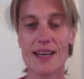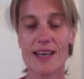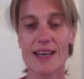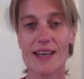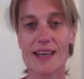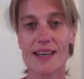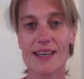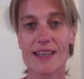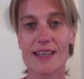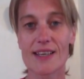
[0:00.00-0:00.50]

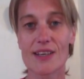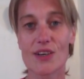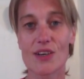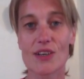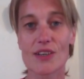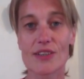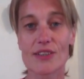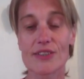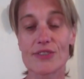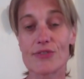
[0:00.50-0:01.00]
I
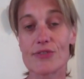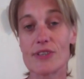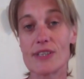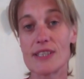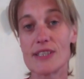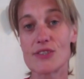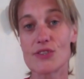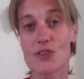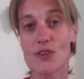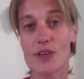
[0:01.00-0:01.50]
got a
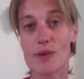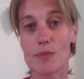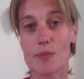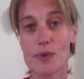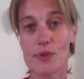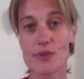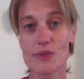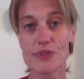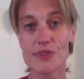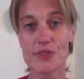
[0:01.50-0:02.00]
really strong
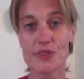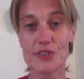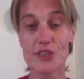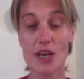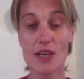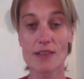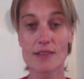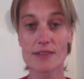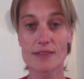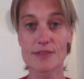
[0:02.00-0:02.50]
impulse to
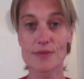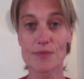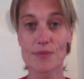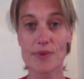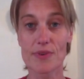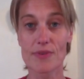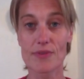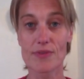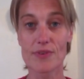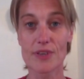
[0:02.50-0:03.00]
channel
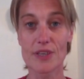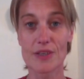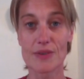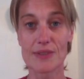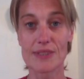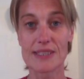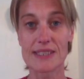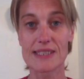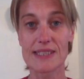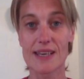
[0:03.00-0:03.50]
something for you
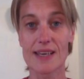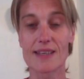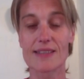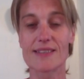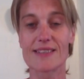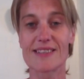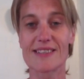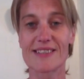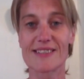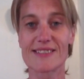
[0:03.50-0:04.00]
instead.
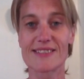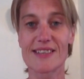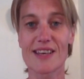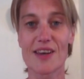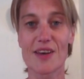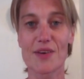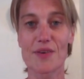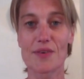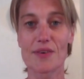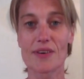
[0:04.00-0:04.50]
So
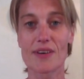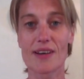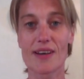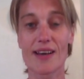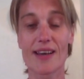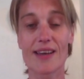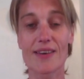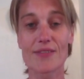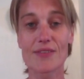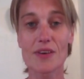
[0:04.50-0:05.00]

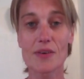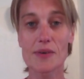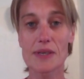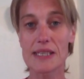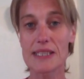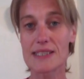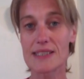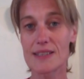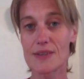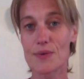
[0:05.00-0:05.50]
I have no
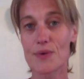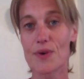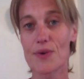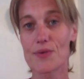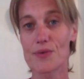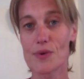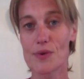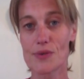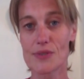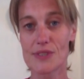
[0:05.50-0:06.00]
idea what
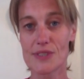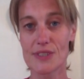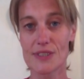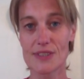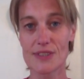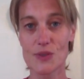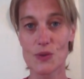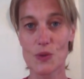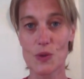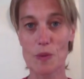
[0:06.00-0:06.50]
Aurora is going
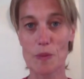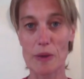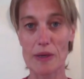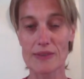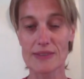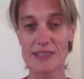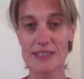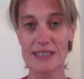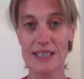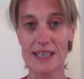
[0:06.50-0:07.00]
to talk
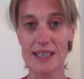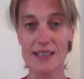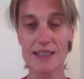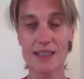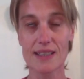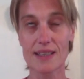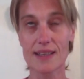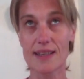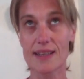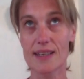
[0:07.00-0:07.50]
about today.
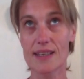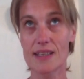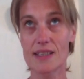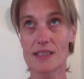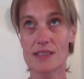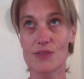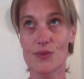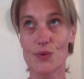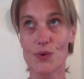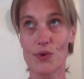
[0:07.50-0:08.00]
I think
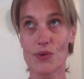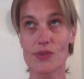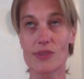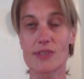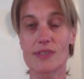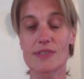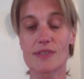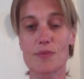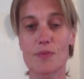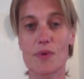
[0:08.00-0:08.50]
it's Aurora
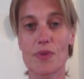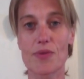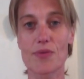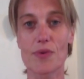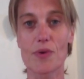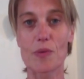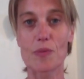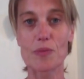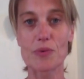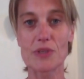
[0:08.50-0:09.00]
that's coming
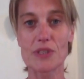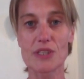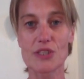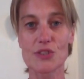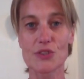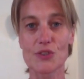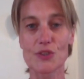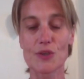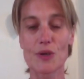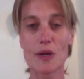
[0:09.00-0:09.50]
through, I'm pretty
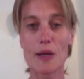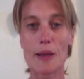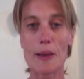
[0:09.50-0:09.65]
sure.